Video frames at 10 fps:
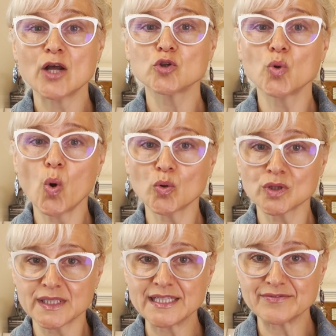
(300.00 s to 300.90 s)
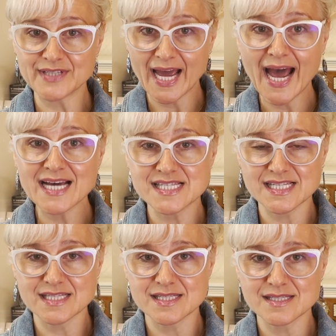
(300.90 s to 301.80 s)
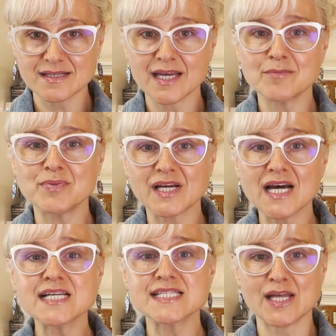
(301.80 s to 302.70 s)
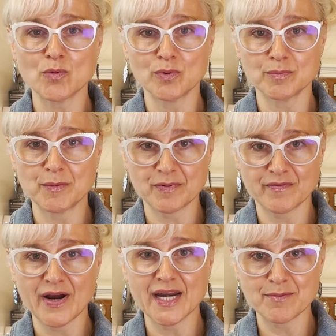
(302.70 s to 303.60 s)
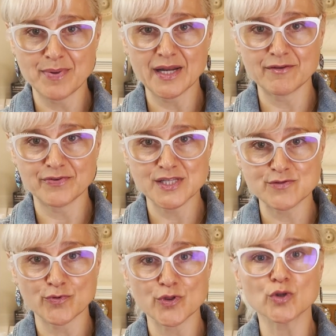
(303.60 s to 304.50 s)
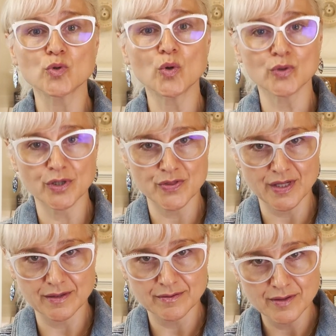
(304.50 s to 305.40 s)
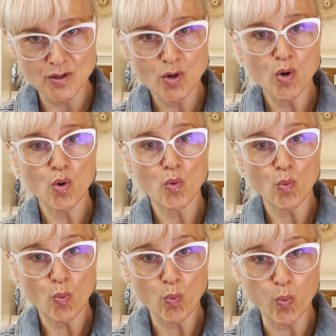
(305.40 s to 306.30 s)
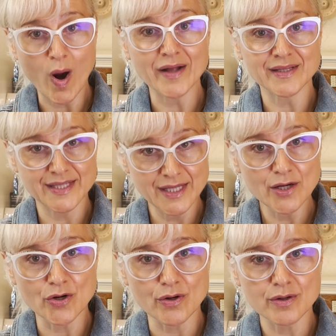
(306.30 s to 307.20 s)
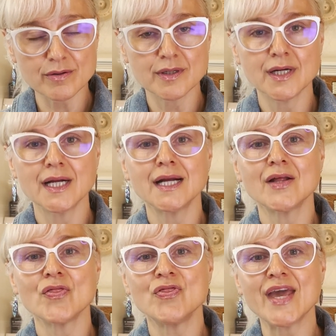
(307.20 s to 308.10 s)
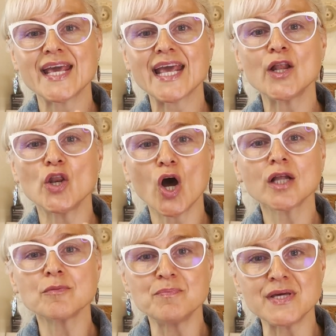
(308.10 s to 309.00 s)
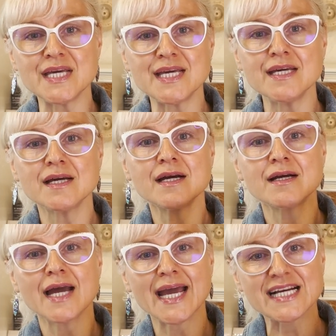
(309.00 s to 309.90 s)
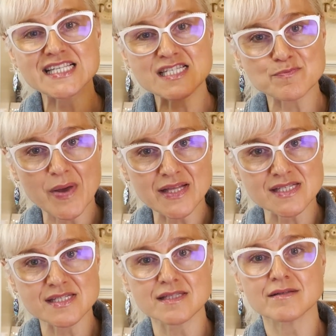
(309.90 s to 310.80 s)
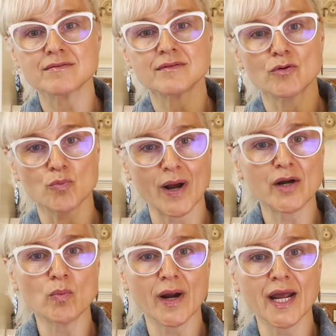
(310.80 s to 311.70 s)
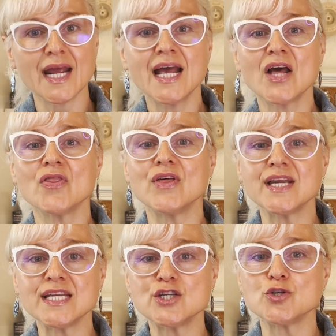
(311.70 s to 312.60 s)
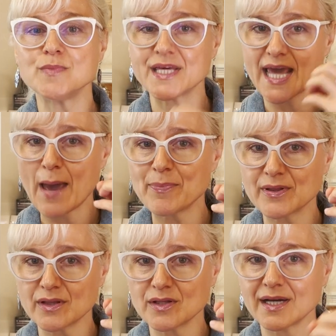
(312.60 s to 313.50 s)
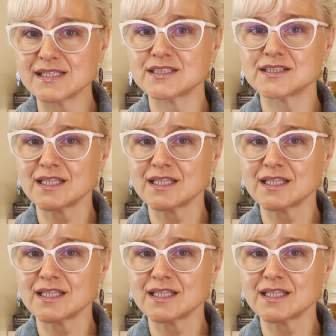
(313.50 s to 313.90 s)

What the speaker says: long-lived assets and because they will be providing benefits for the longer than 1 year, they cannot be expensed right away. They need to be capitalized,